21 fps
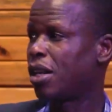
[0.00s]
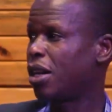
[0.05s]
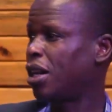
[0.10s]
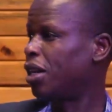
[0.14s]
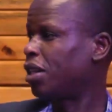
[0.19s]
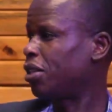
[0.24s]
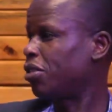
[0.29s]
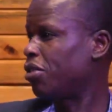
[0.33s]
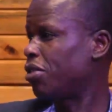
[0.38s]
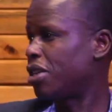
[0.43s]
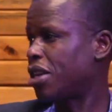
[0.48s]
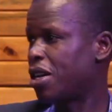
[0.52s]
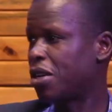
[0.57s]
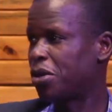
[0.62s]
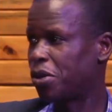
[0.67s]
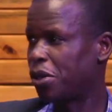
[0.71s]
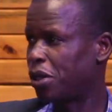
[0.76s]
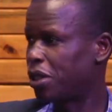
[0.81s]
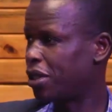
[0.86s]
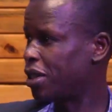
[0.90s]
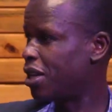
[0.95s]
Like
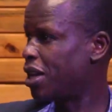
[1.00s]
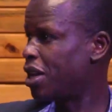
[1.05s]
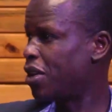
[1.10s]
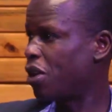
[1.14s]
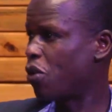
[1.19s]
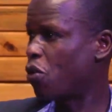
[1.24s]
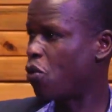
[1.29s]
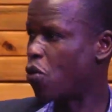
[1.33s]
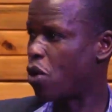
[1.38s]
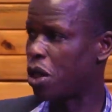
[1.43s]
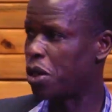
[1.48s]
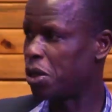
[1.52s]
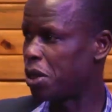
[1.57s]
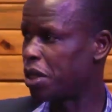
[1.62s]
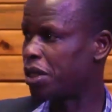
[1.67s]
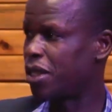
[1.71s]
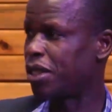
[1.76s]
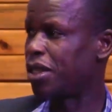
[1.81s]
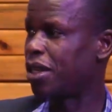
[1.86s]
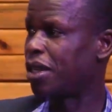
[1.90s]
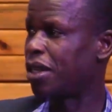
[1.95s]
Ronaldo is now a
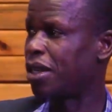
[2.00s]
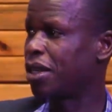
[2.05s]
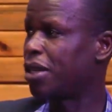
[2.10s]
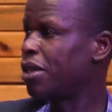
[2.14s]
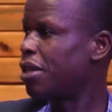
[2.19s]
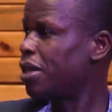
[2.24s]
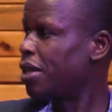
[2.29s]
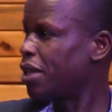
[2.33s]
world star.